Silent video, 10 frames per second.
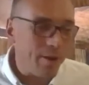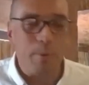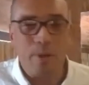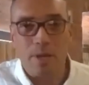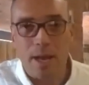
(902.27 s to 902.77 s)
up
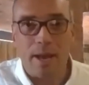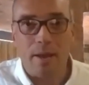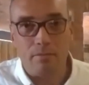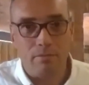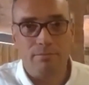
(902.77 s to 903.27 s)
in the day
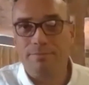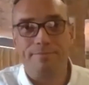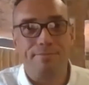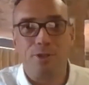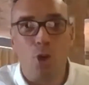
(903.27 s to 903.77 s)

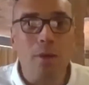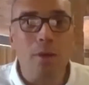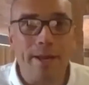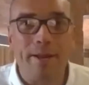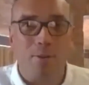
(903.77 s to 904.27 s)

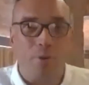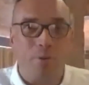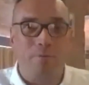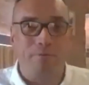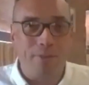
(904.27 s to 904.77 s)
schooling
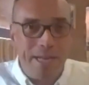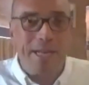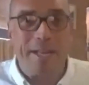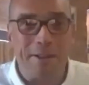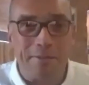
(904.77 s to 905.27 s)
or
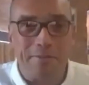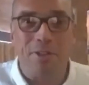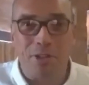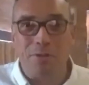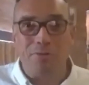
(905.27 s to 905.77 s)
feeding the
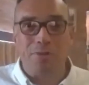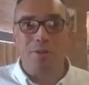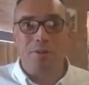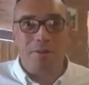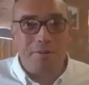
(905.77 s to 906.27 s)
children
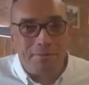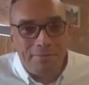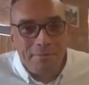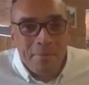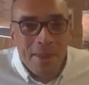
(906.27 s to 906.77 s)
or
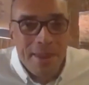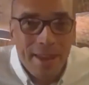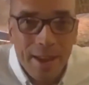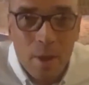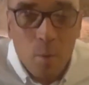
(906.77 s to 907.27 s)

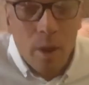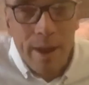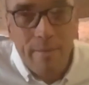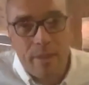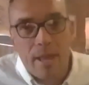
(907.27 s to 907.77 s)
you know
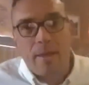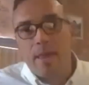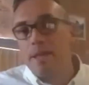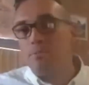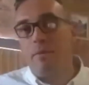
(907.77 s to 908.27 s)
whatever that
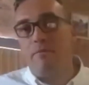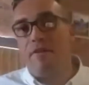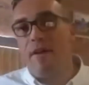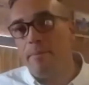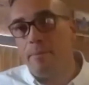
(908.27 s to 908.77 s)
that's been
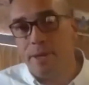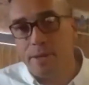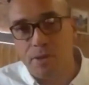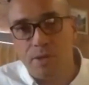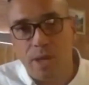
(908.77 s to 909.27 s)
fine with
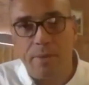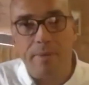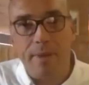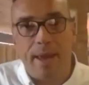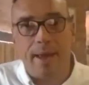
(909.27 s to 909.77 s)
us so
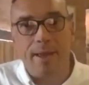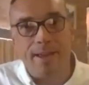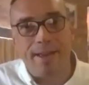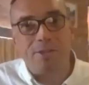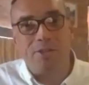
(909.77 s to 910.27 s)
yeah
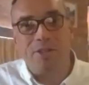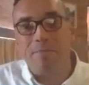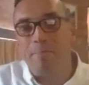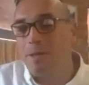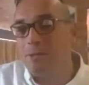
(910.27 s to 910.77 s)
it's
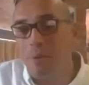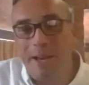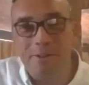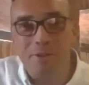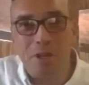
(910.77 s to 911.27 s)
um, it's been
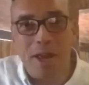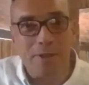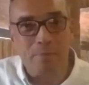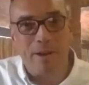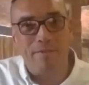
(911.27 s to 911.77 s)
interesting
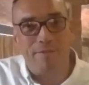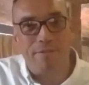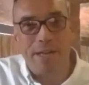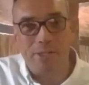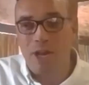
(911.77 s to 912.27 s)
it's been a
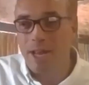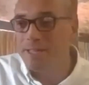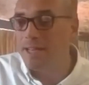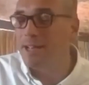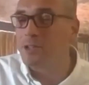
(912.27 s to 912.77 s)

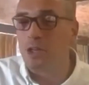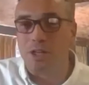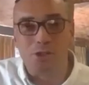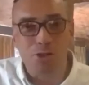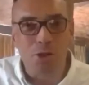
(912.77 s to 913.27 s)
fascinating actually
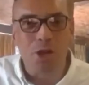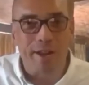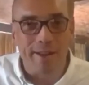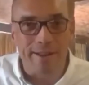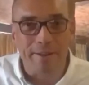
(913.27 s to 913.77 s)
study
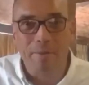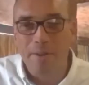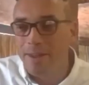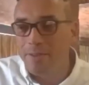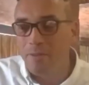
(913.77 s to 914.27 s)
in
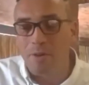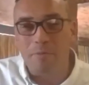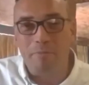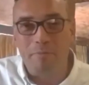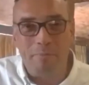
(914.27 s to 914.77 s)
sort
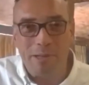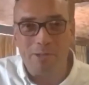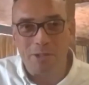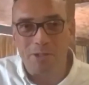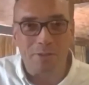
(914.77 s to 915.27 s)
of
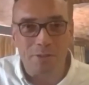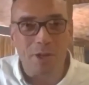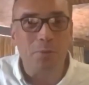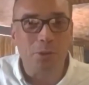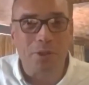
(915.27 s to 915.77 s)
business and
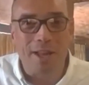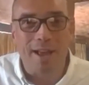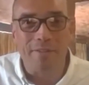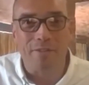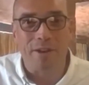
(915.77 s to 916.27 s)
social
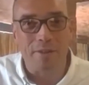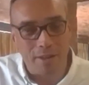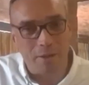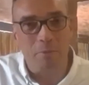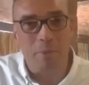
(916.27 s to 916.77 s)
life and i
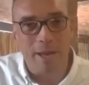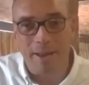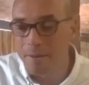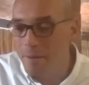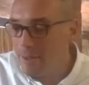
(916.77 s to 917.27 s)
think there'll be
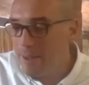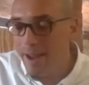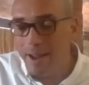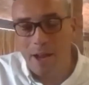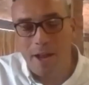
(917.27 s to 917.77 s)
a
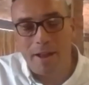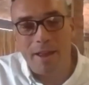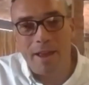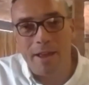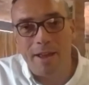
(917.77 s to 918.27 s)
a,
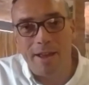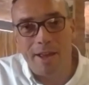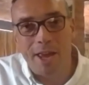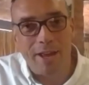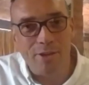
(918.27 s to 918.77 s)
a, a
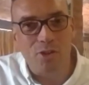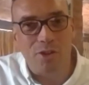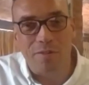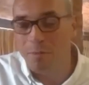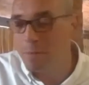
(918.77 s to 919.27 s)
case
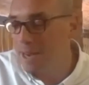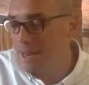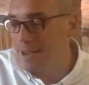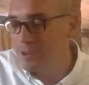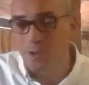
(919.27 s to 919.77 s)
study for many
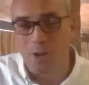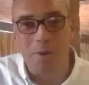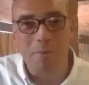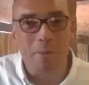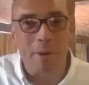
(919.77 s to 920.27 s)
years to
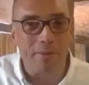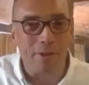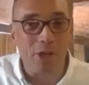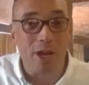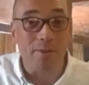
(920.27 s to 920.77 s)
come about the
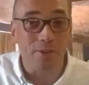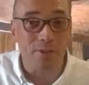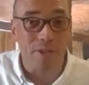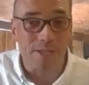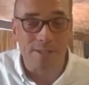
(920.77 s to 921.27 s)
changes
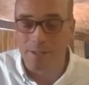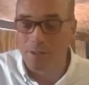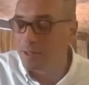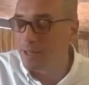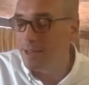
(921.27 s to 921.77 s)
that
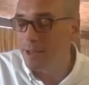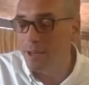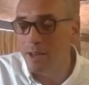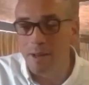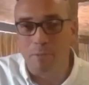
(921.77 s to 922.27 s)
it'll uh,
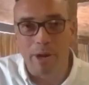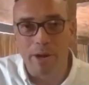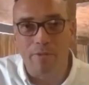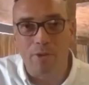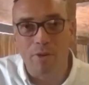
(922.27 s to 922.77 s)
it'll
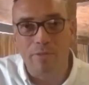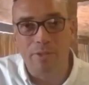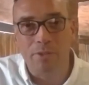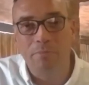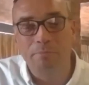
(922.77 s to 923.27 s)
bring for all of us